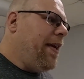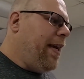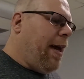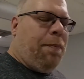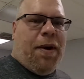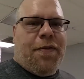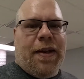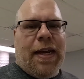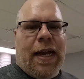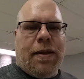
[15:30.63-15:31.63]
And I
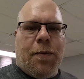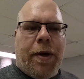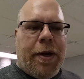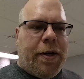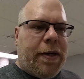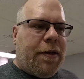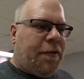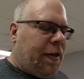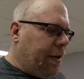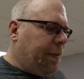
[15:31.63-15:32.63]
personally like the water.
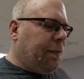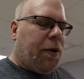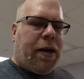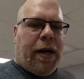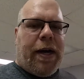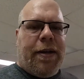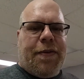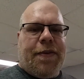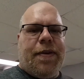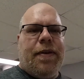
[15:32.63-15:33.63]
There's a little bit more
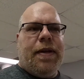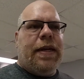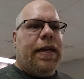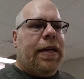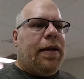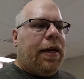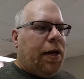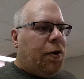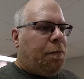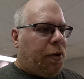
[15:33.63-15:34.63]
cost,
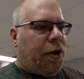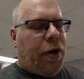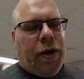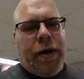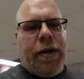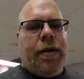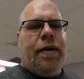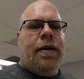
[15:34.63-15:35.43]
you know, per card